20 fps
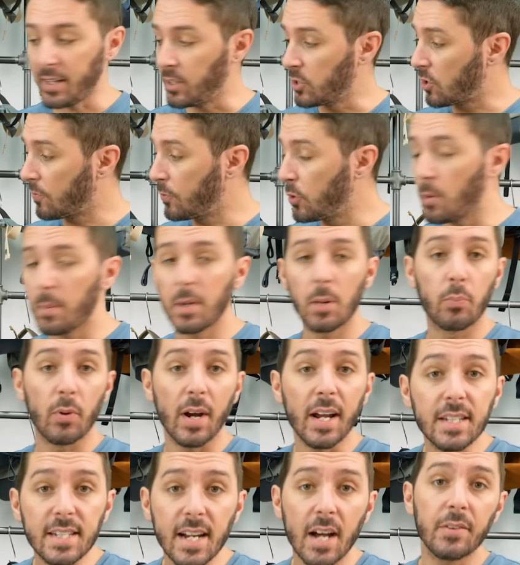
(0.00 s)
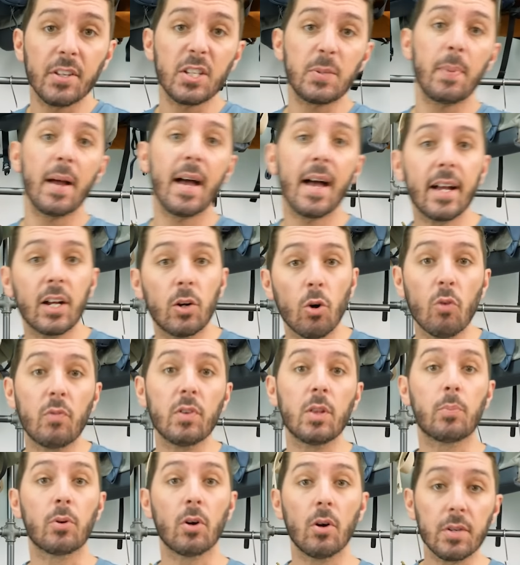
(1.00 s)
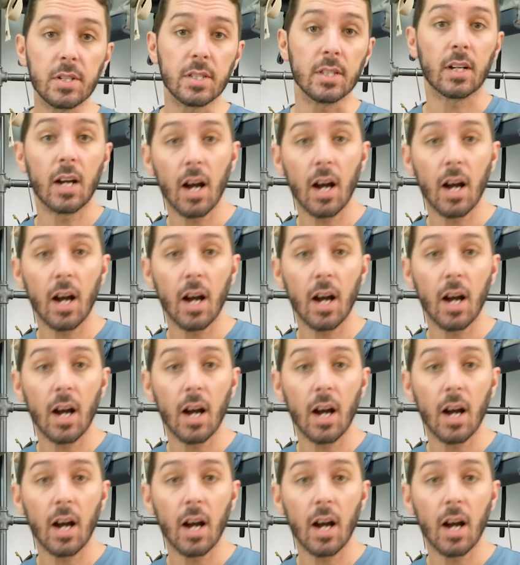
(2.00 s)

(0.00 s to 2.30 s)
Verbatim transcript: In this review, I'm gonna break down this bag, go over the pros and the